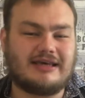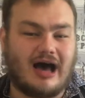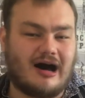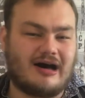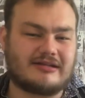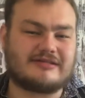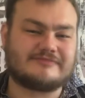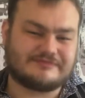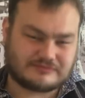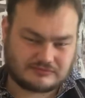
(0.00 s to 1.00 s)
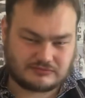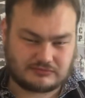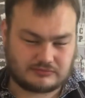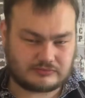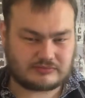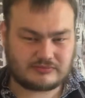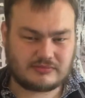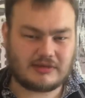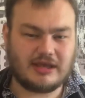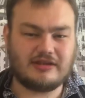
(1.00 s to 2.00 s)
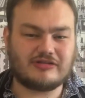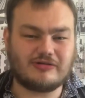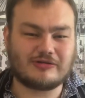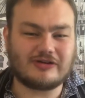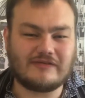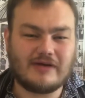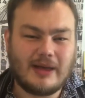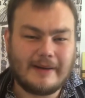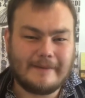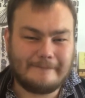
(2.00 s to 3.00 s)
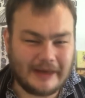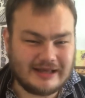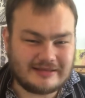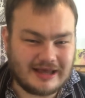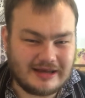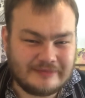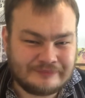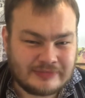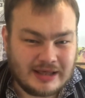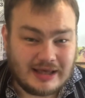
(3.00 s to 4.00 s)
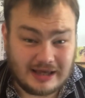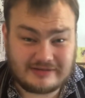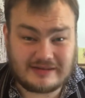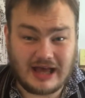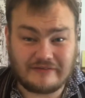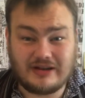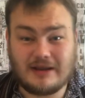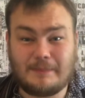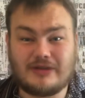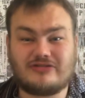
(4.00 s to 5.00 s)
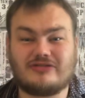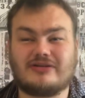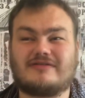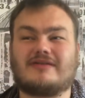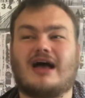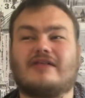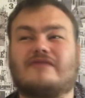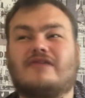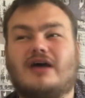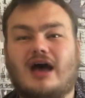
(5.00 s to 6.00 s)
art, in the sort of painting itself, in the picture itself.